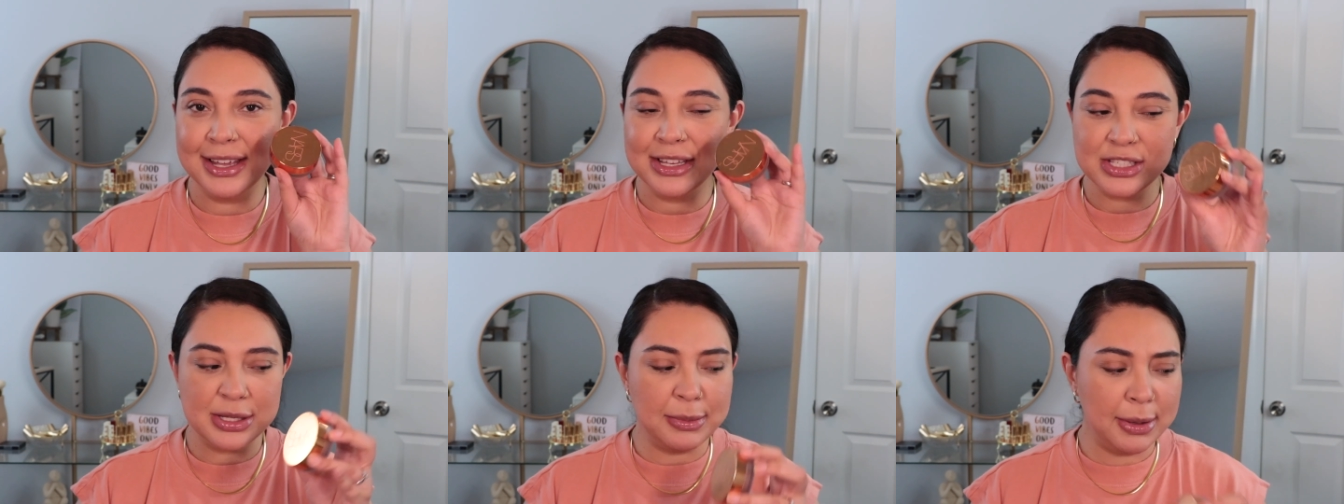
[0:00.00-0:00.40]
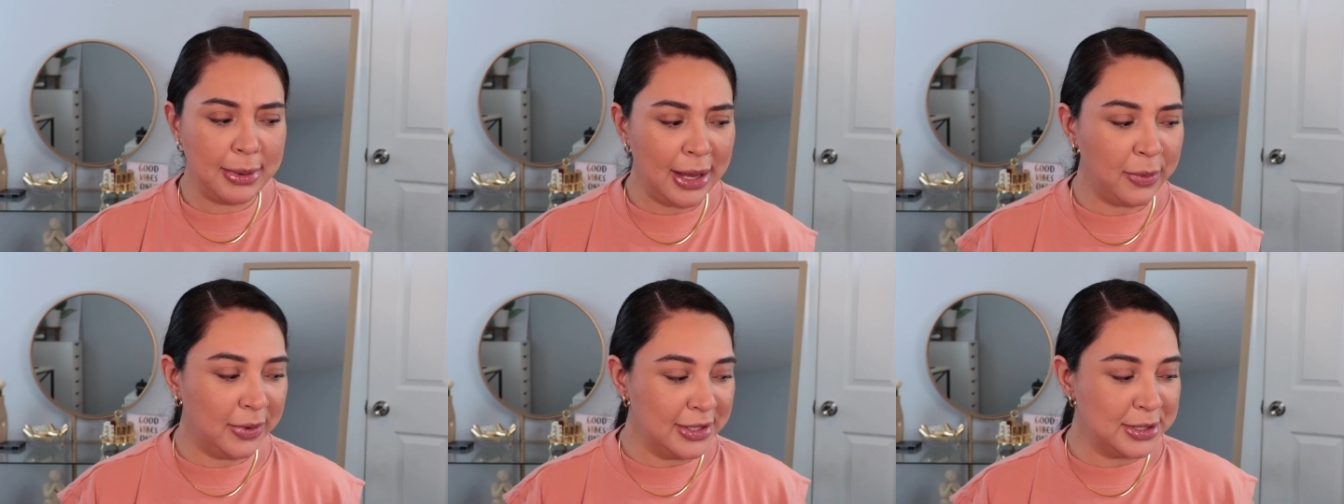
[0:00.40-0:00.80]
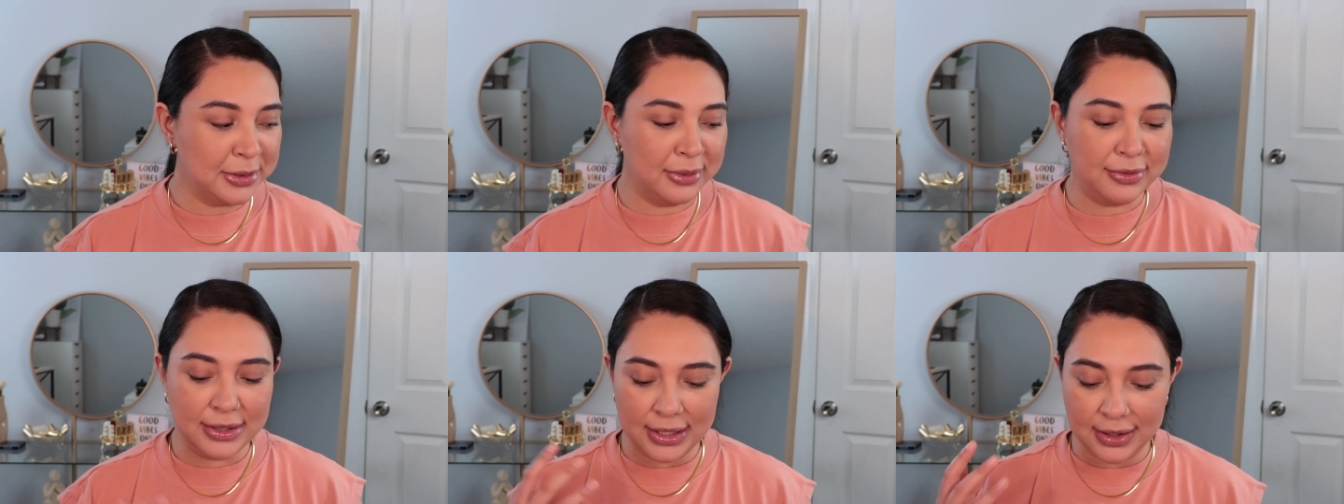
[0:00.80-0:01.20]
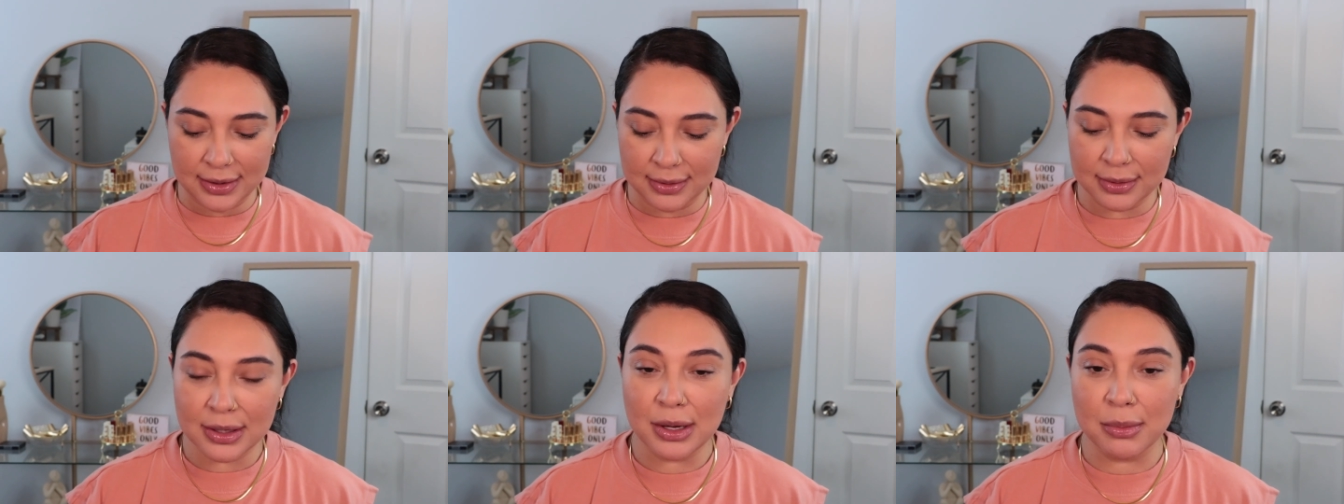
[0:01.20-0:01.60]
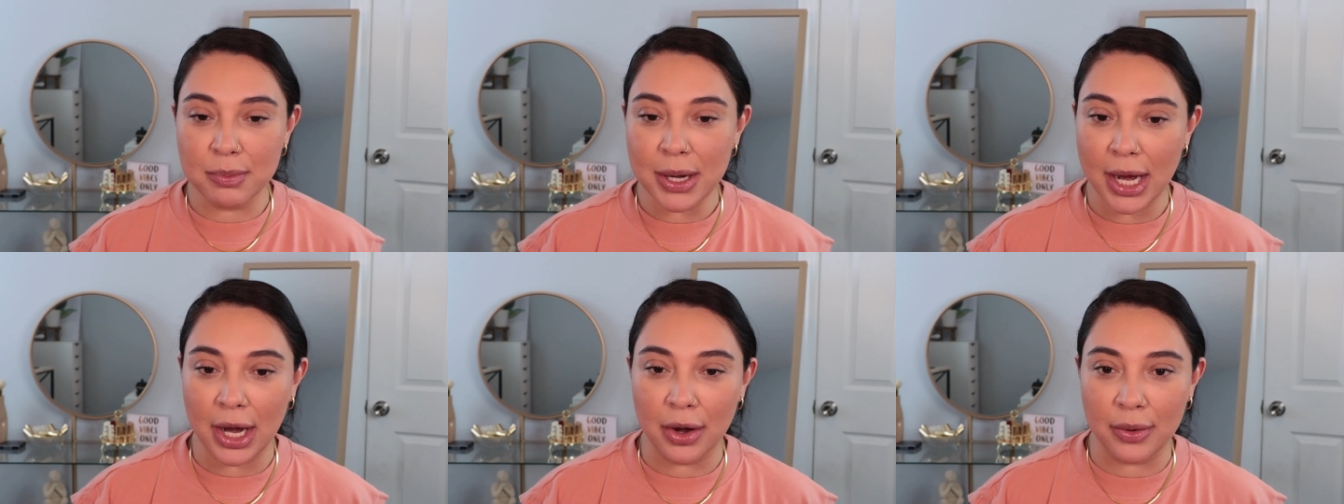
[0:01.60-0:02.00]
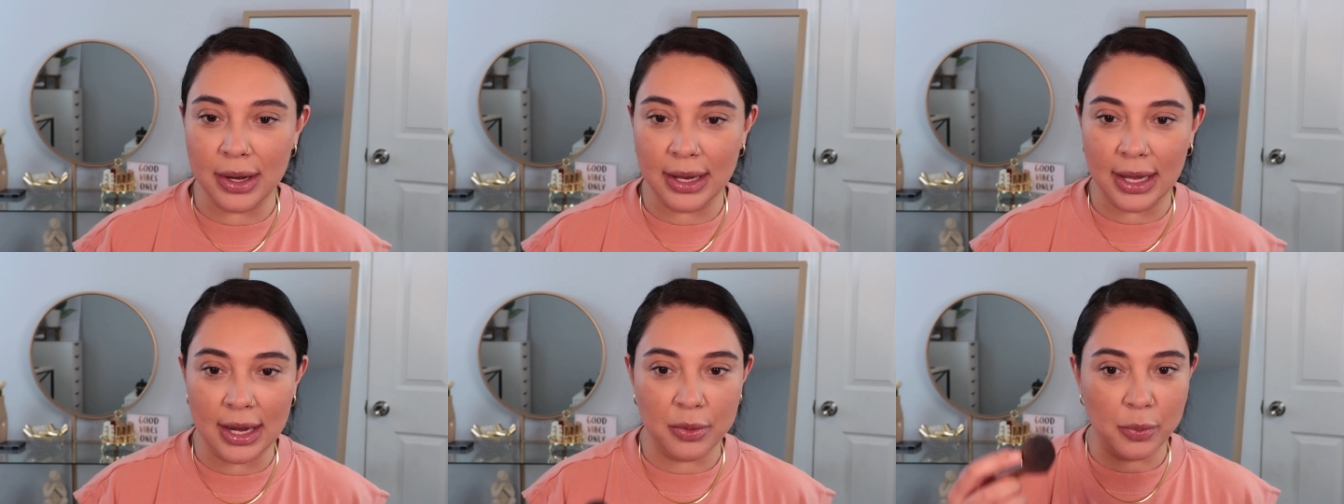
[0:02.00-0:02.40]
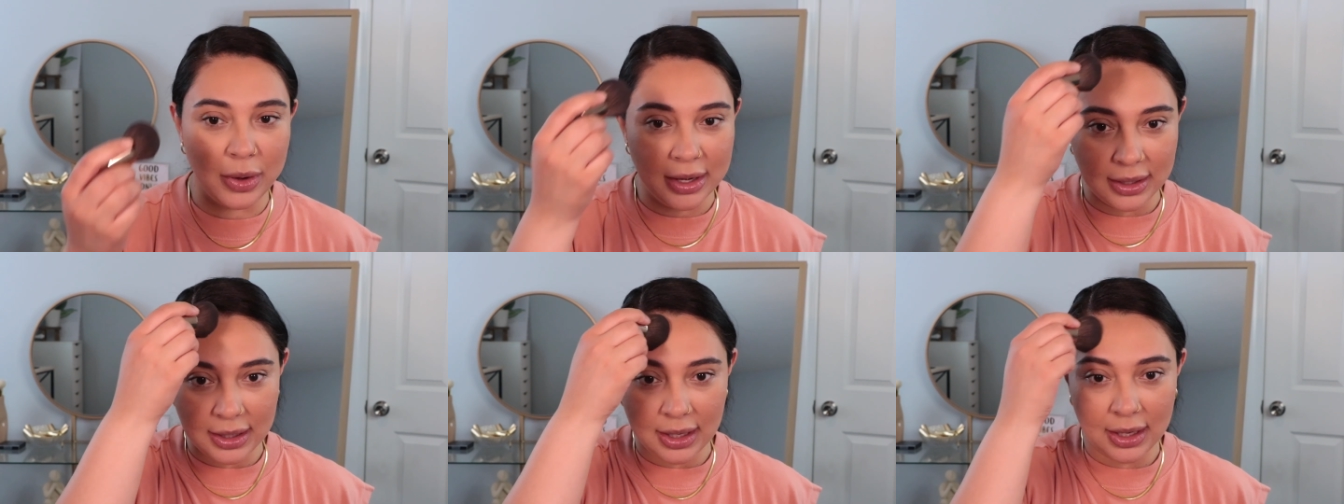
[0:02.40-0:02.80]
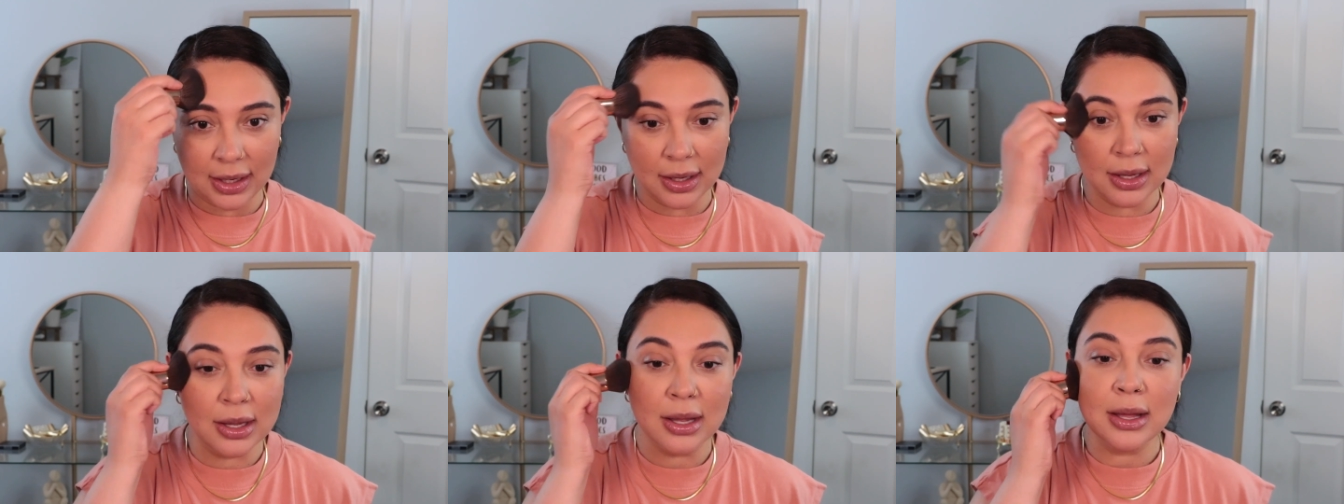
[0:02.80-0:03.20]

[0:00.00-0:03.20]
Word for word: So maybe I will do a video comparing and ranking